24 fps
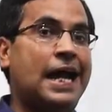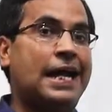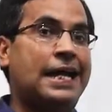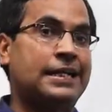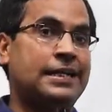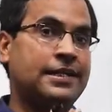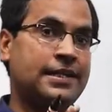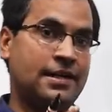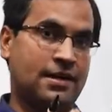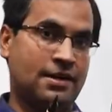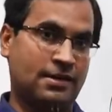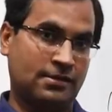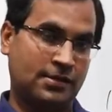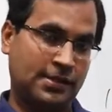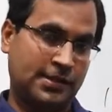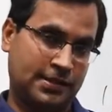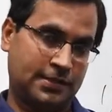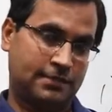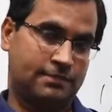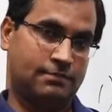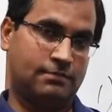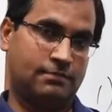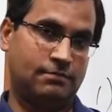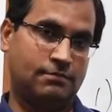
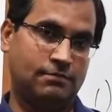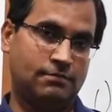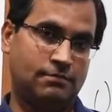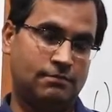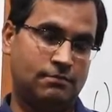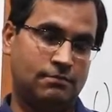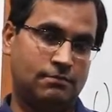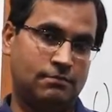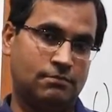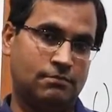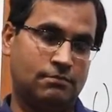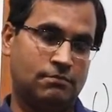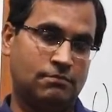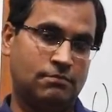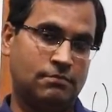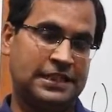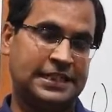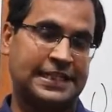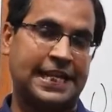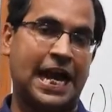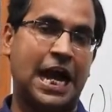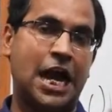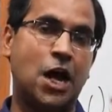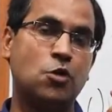ideas,
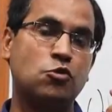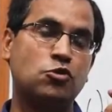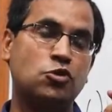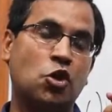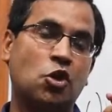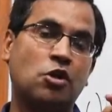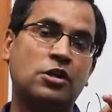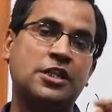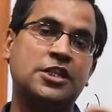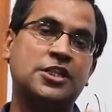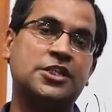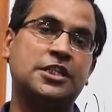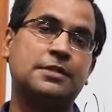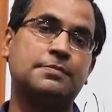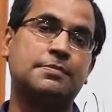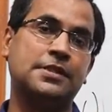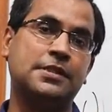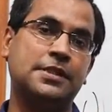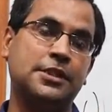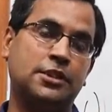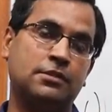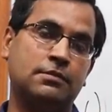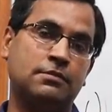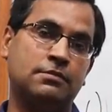that how
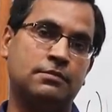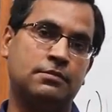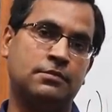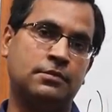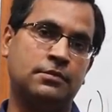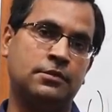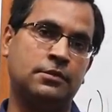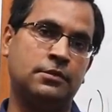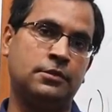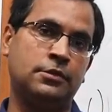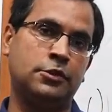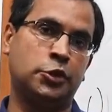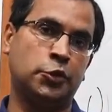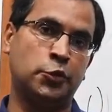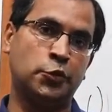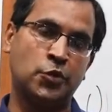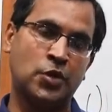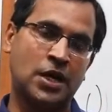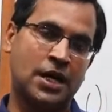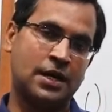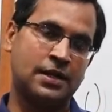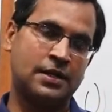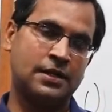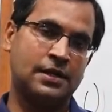knowledgeable you
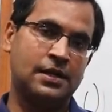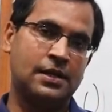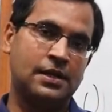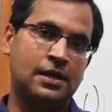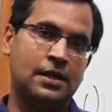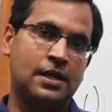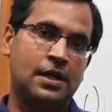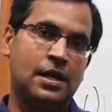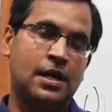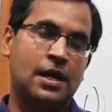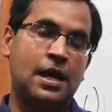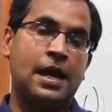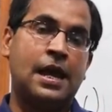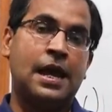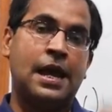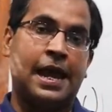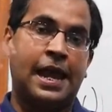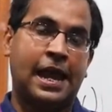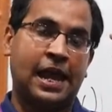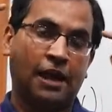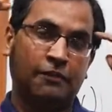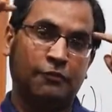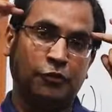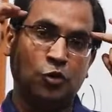are.
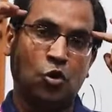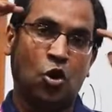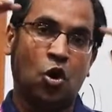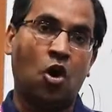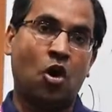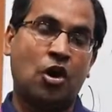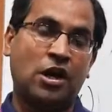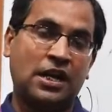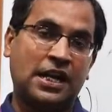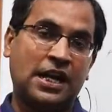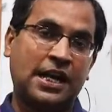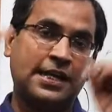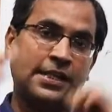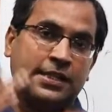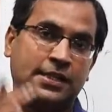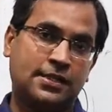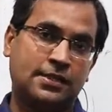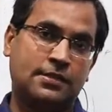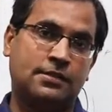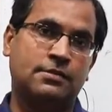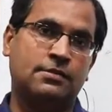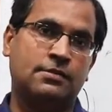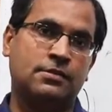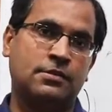Have you
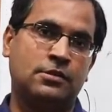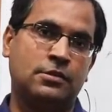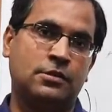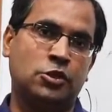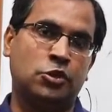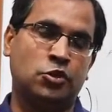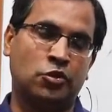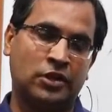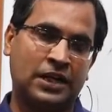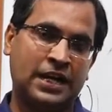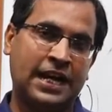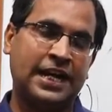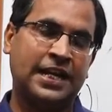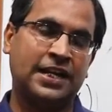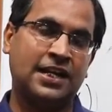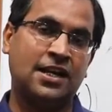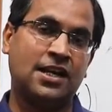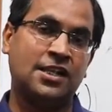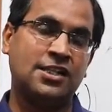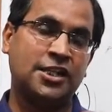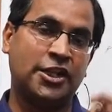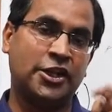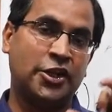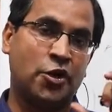organized your
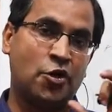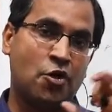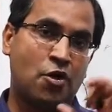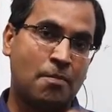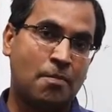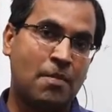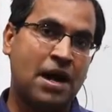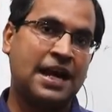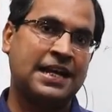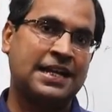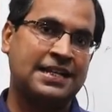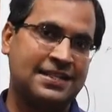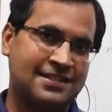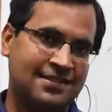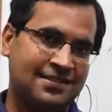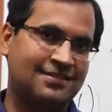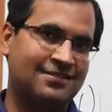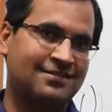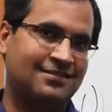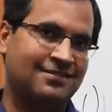ideas in your mind?